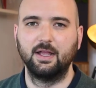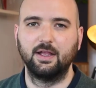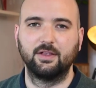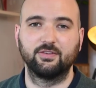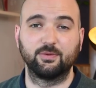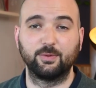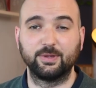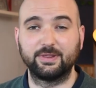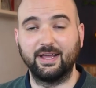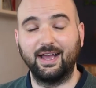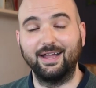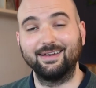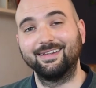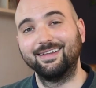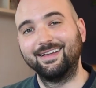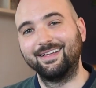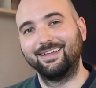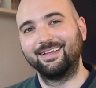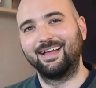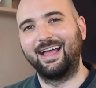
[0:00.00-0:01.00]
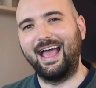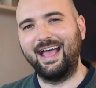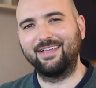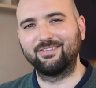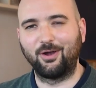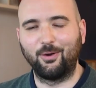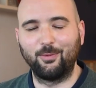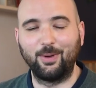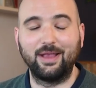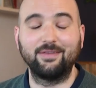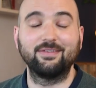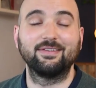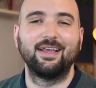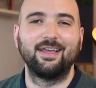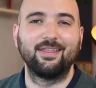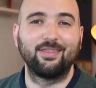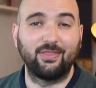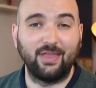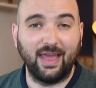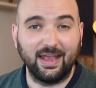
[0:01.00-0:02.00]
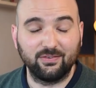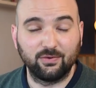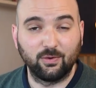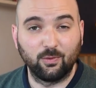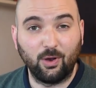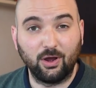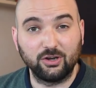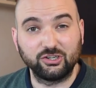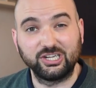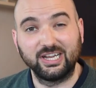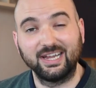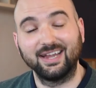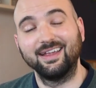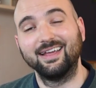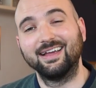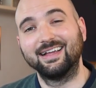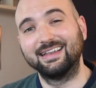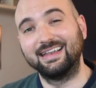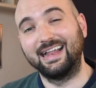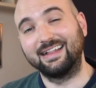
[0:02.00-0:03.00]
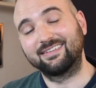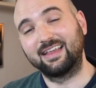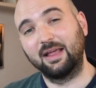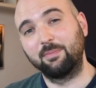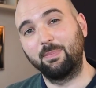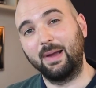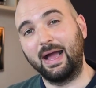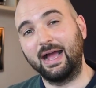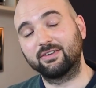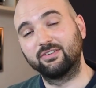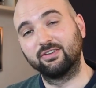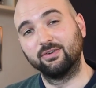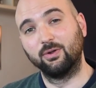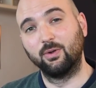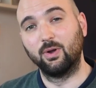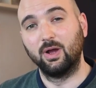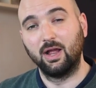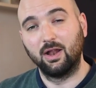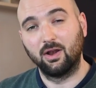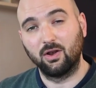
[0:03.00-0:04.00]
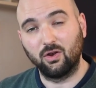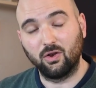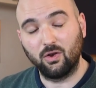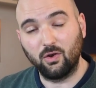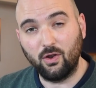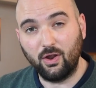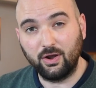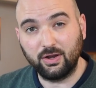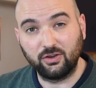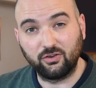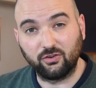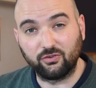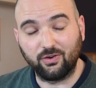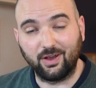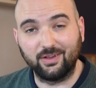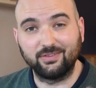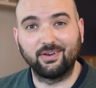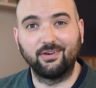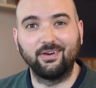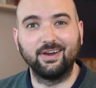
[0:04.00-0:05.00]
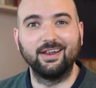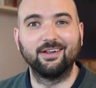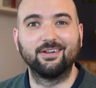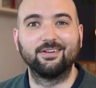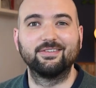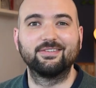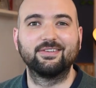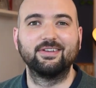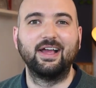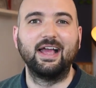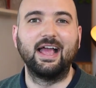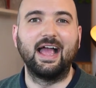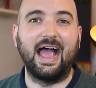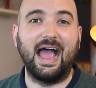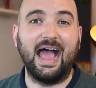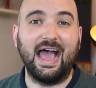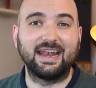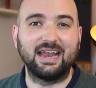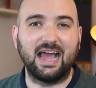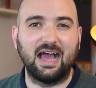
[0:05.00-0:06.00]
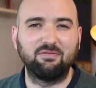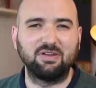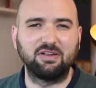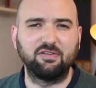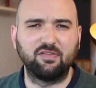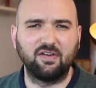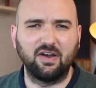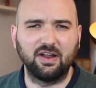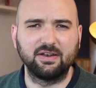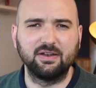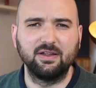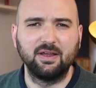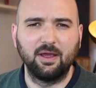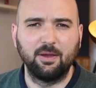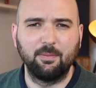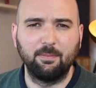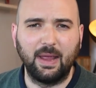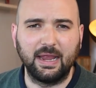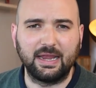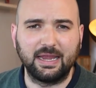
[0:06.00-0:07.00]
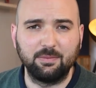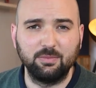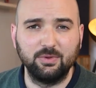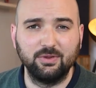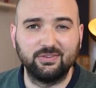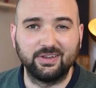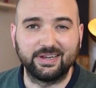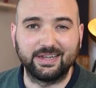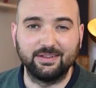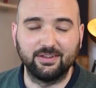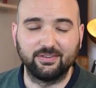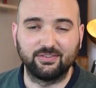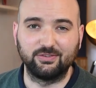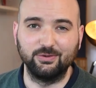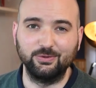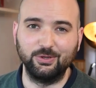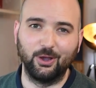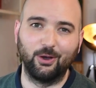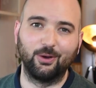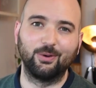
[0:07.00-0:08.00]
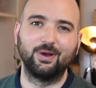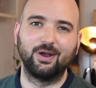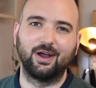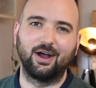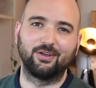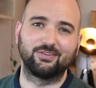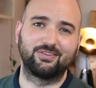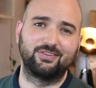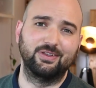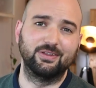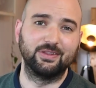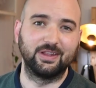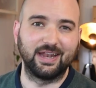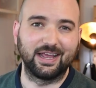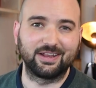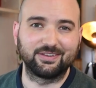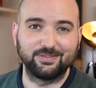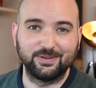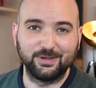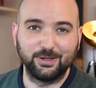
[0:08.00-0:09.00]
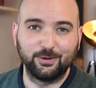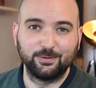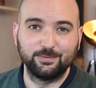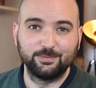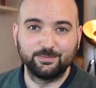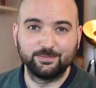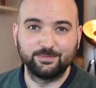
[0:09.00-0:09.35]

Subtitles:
So with that, as always, thanks for watching. Let's get back to learning to trust our ears and having fun making music in the studio. I'll see you in the next video.